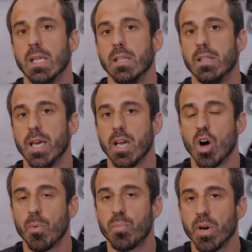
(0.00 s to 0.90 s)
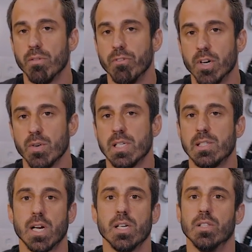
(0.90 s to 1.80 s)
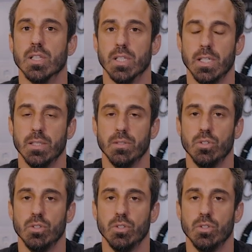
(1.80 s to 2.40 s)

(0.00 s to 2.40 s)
They operate very silently.